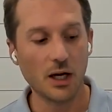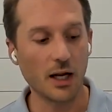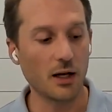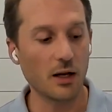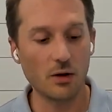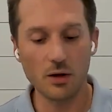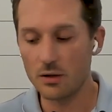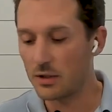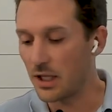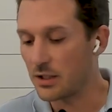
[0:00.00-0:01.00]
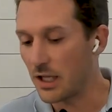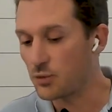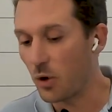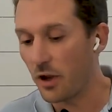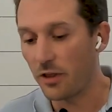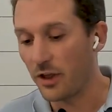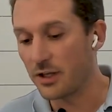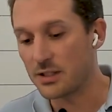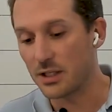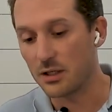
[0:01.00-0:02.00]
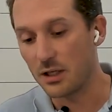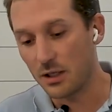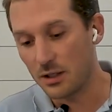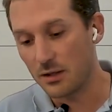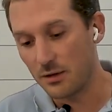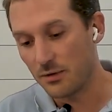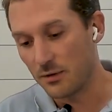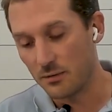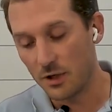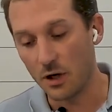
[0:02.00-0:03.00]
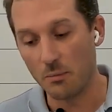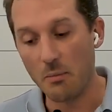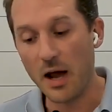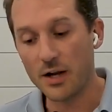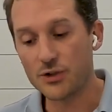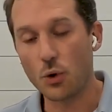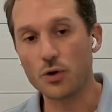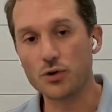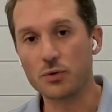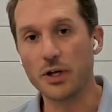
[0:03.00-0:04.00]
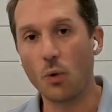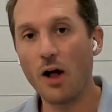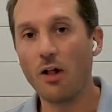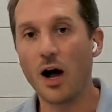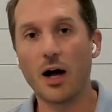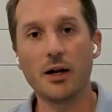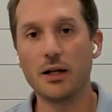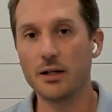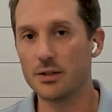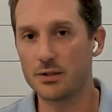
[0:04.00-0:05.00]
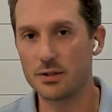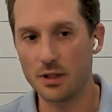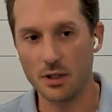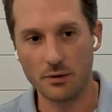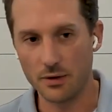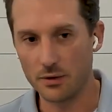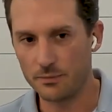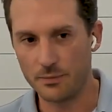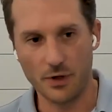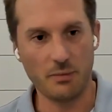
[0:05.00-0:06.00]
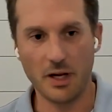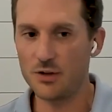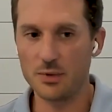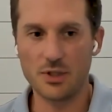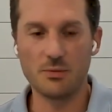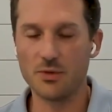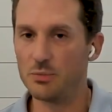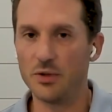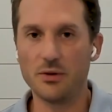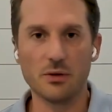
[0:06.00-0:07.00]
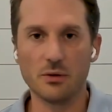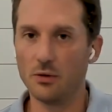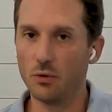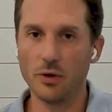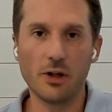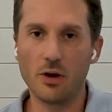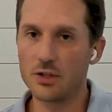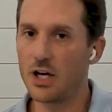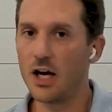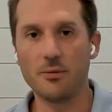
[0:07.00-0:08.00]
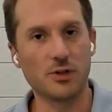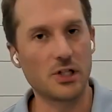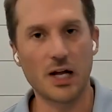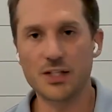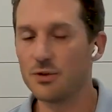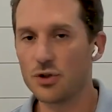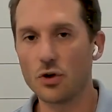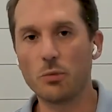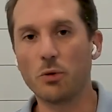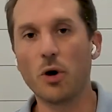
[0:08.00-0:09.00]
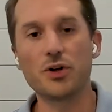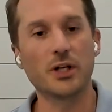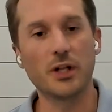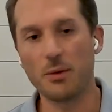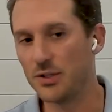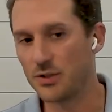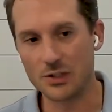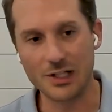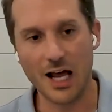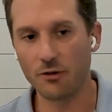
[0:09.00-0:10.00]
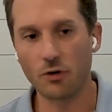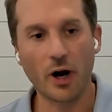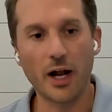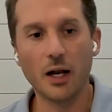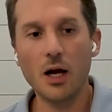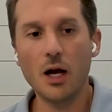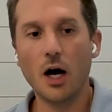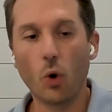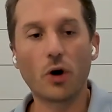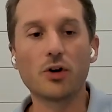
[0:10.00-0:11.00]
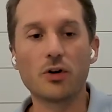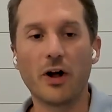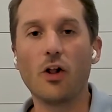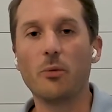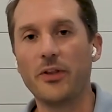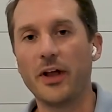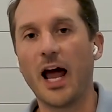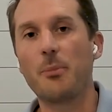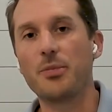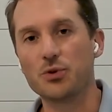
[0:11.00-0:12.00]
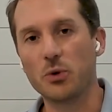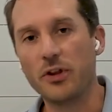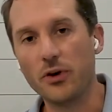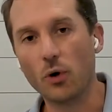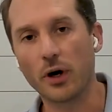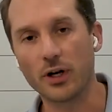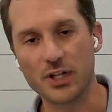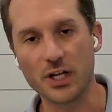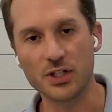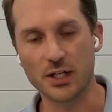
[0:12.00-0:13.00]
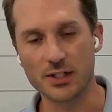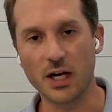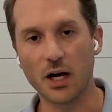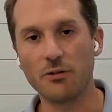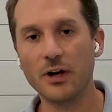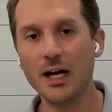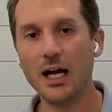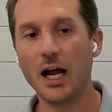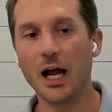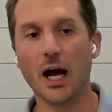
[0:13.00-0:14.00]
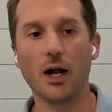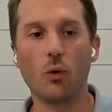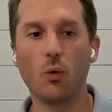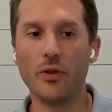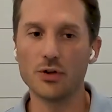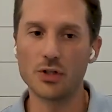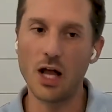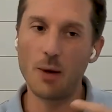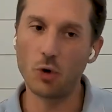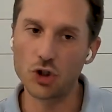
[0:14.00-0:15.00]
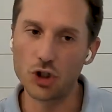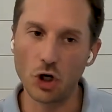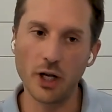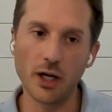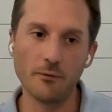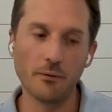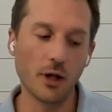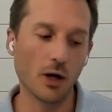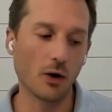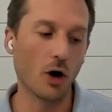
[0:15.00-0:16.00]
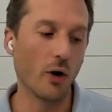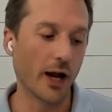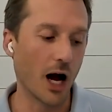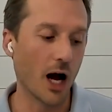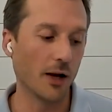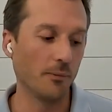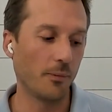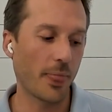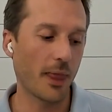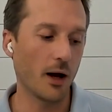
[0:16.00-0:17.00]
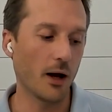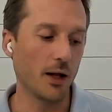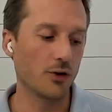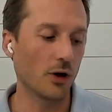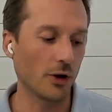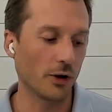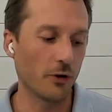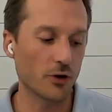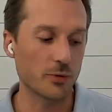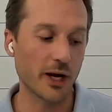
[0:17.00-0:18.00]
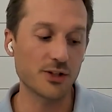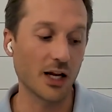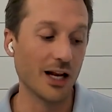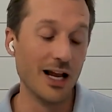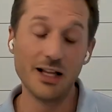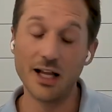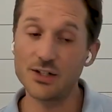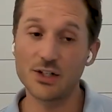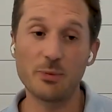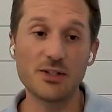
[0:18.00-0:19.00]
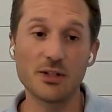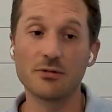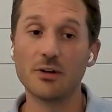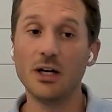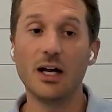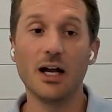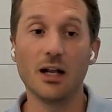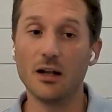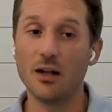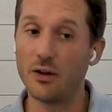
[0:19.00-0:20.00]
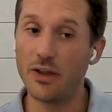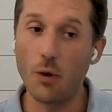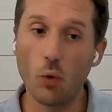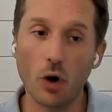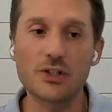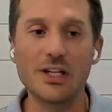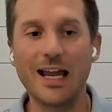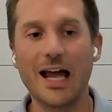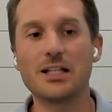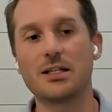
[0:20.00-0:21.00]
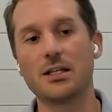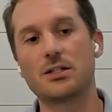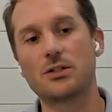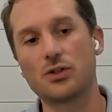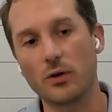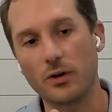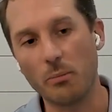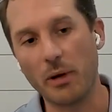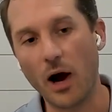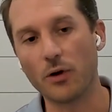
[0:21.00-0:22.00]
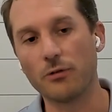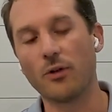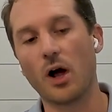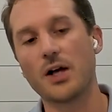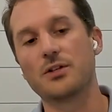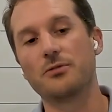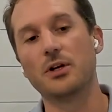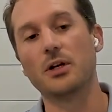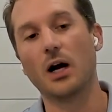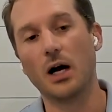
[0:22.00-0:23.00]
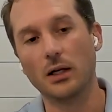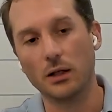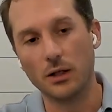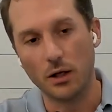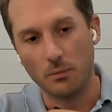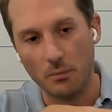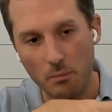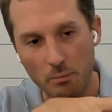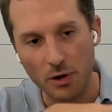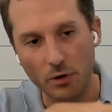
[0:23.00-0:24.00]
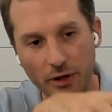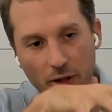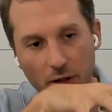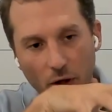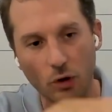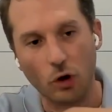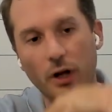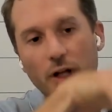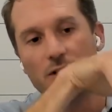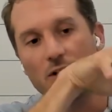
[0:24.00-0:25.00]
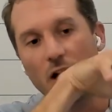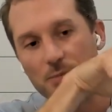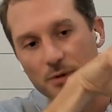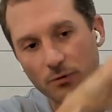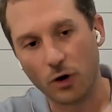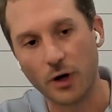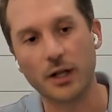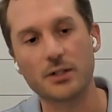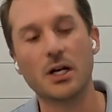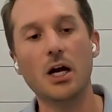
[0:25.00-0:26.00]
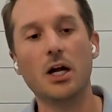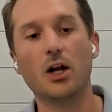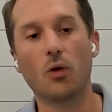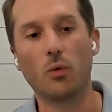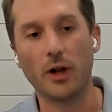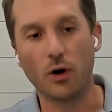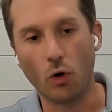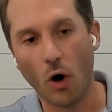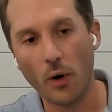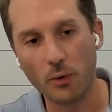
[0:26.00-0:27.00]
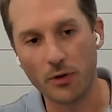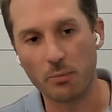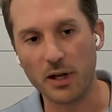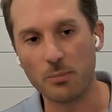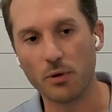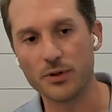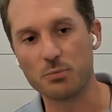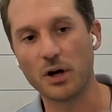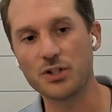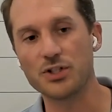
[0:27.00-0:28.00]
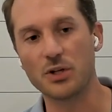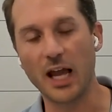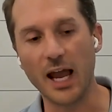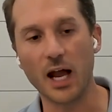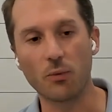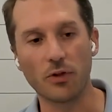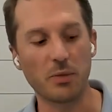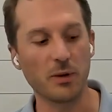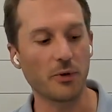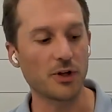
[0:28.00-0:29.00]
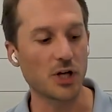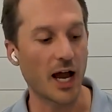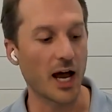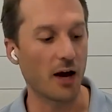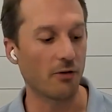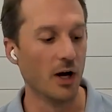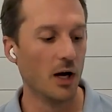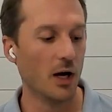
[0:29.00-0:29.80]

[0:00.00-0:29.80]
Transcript: And that, that's one of the things that even, you know, Meta scores really well on is, you know, their, their management team has been there a really long time. There's lots of internal promotion. That means there's a lot of great worker development that happens within the organization itself. And when there's a lot more churning, you know, going on internally or folks on the outside, that's expensive. And you know that works against this sort of compounder philosophy on you know building you know learnings on top of learnings, you know, and growing with the people as much as you can with the people that you have,